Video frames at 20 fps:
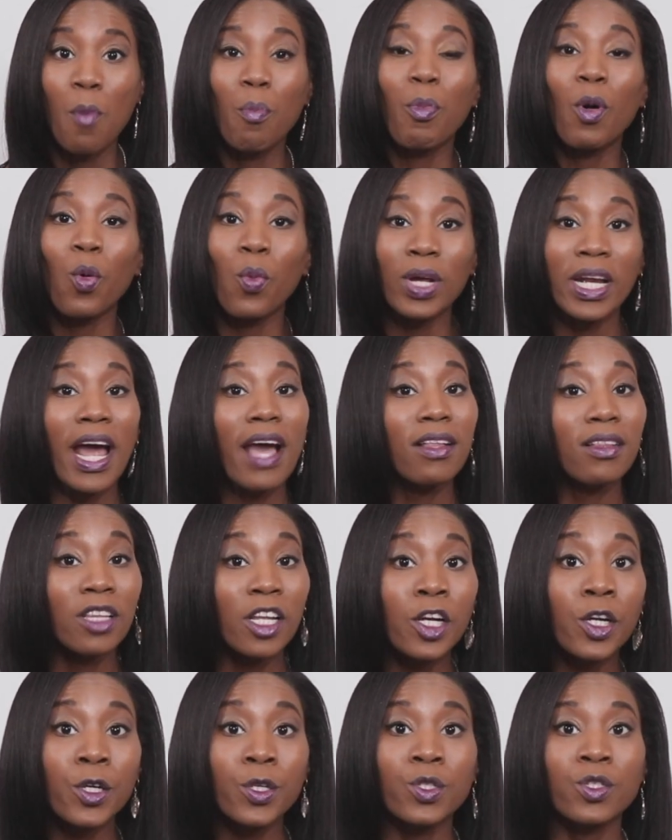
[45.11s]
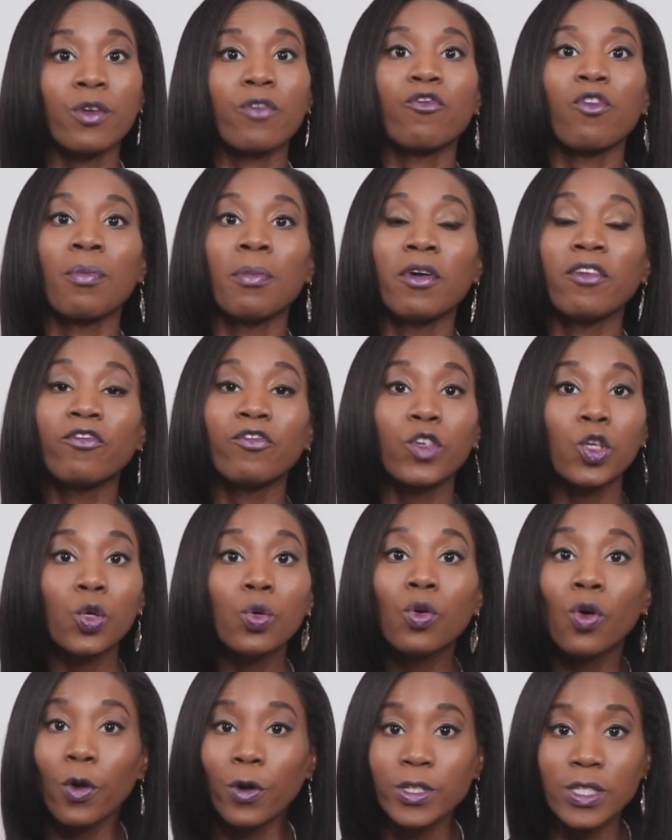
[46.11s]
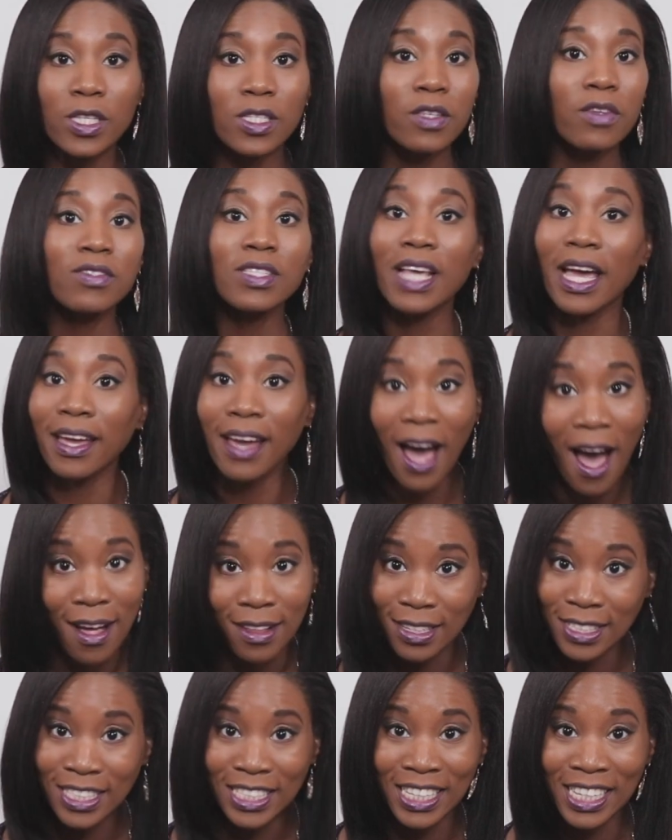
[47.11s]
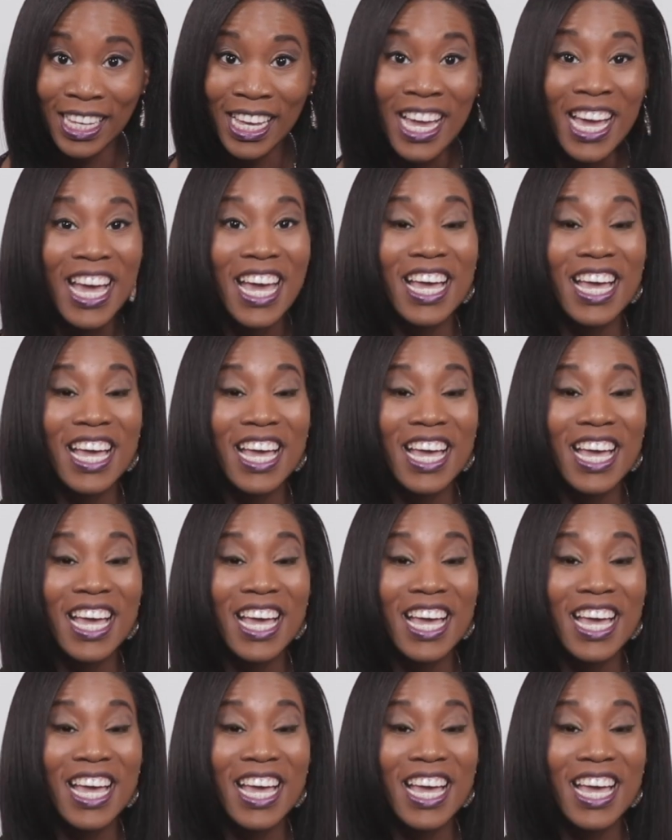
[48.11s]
But what I learned from a few courses of psychology